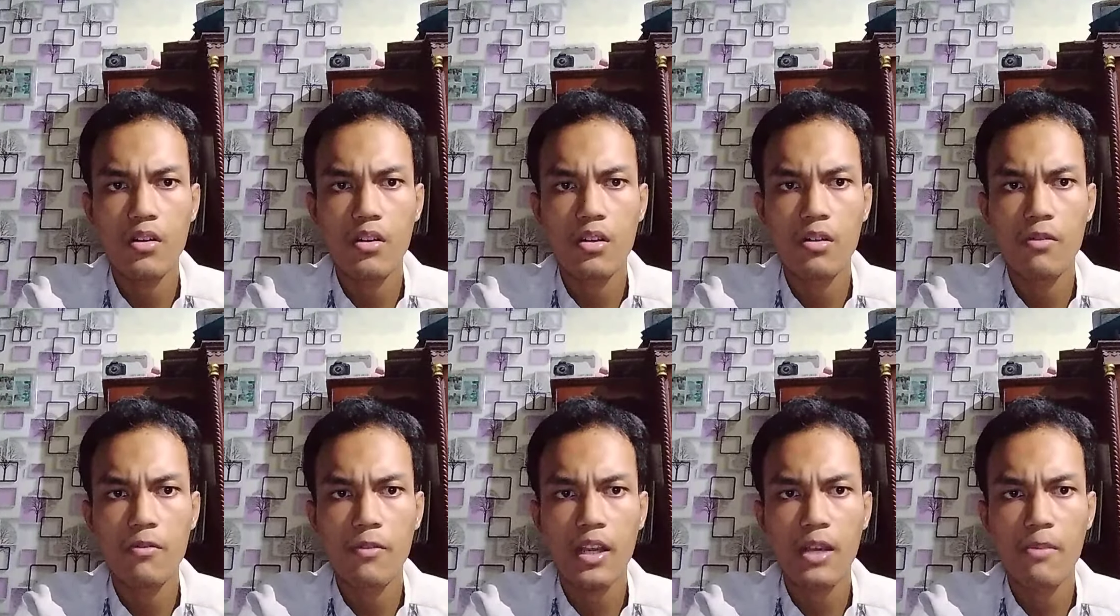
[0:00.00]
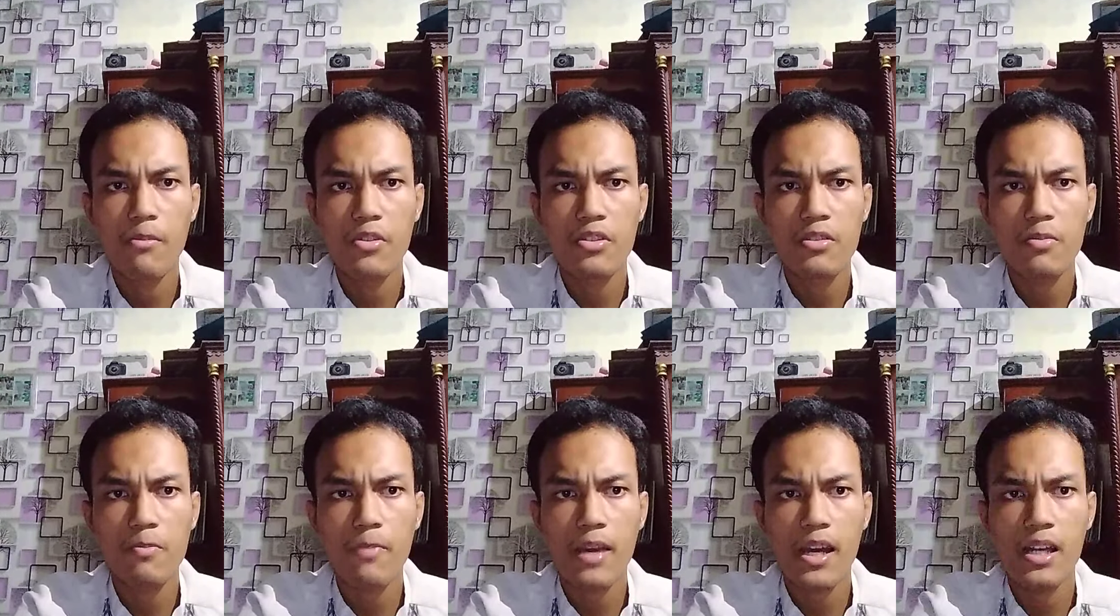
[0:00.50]
the famous
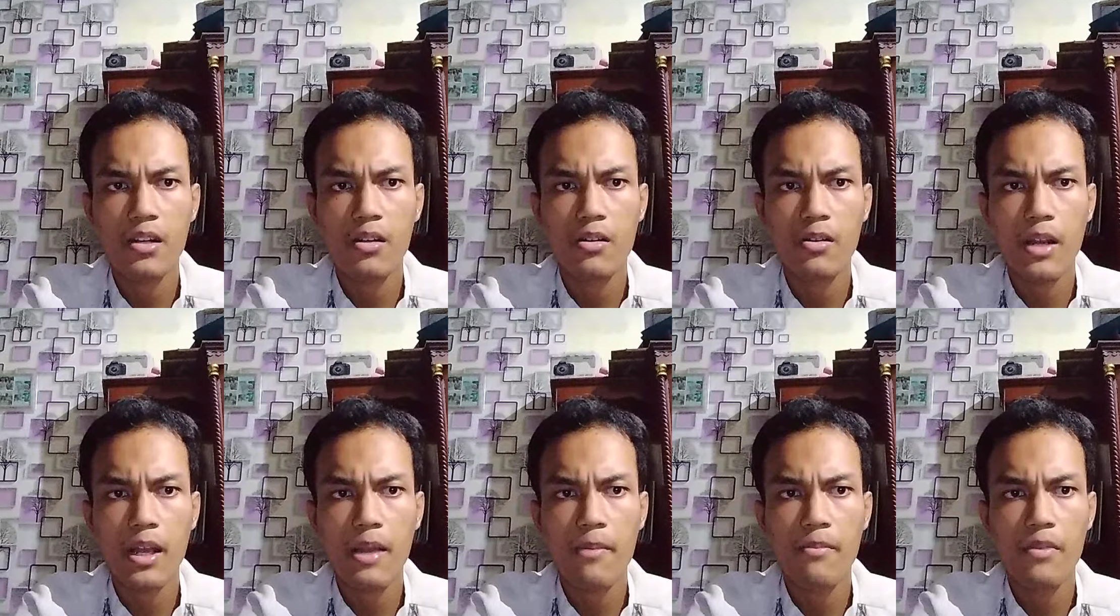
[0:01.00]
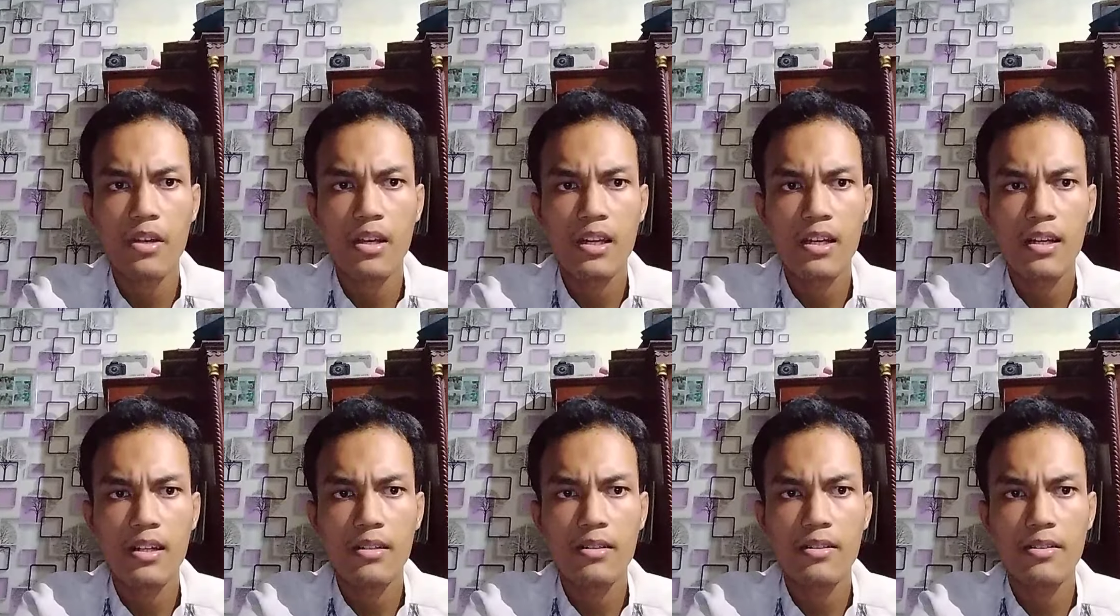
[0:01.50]
spiral ram
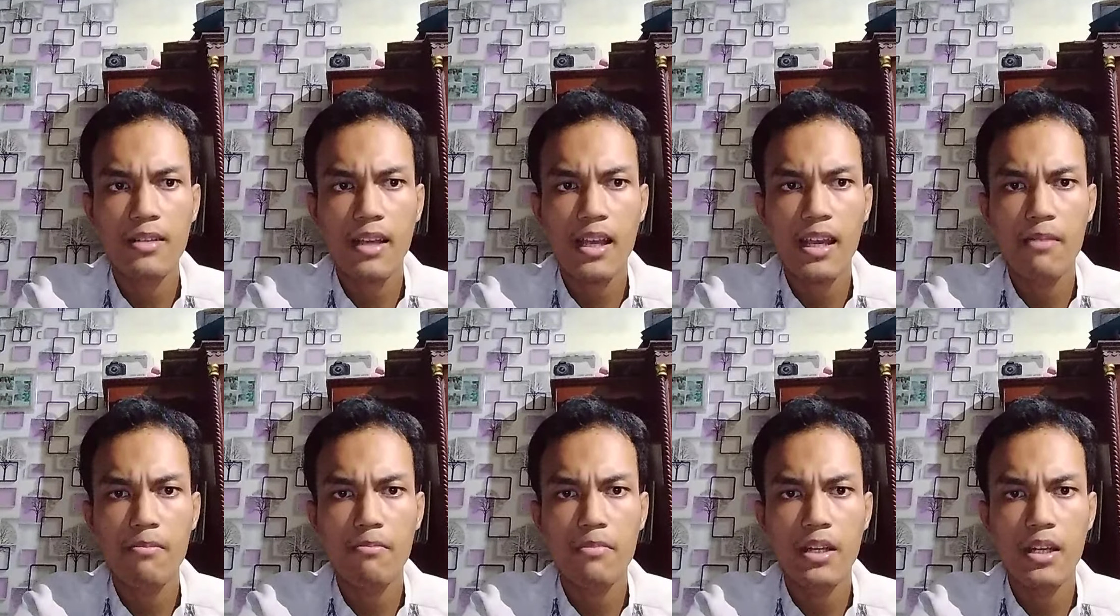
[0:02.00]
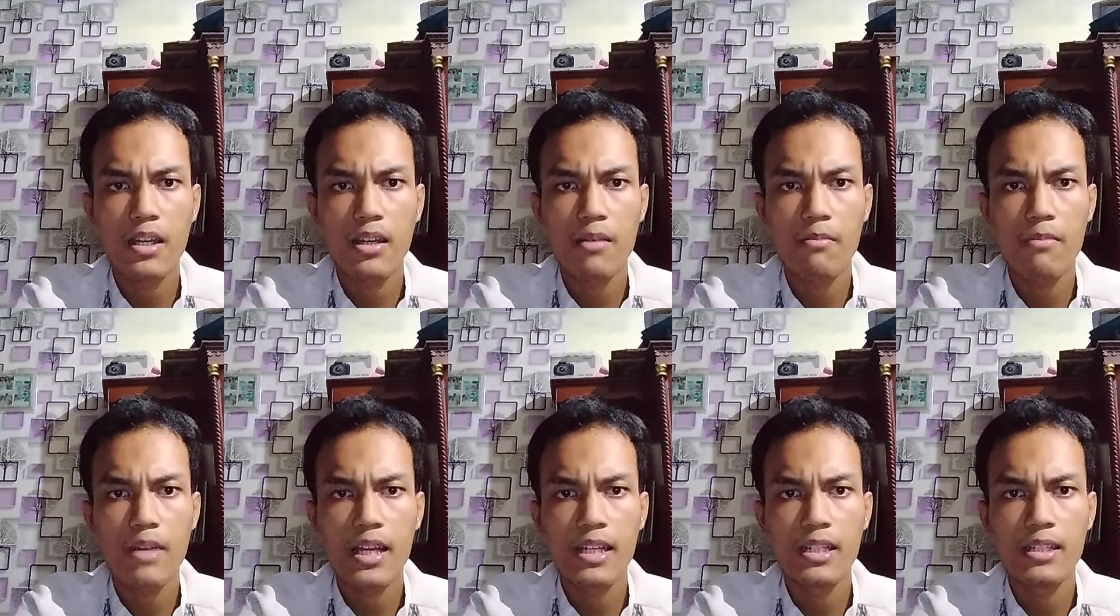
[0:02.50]
designed
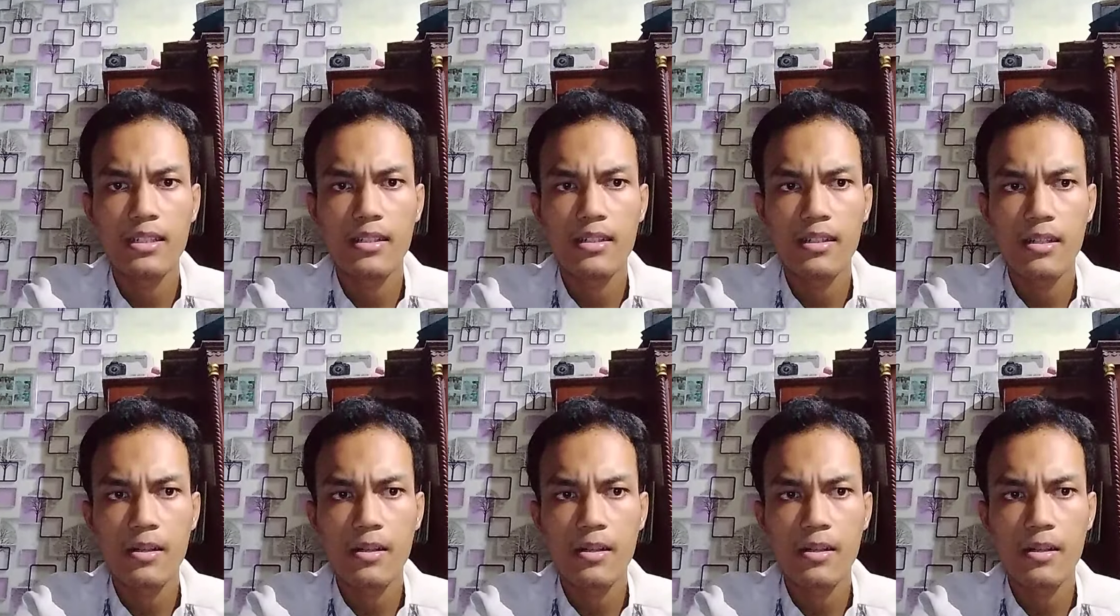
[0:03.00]
by the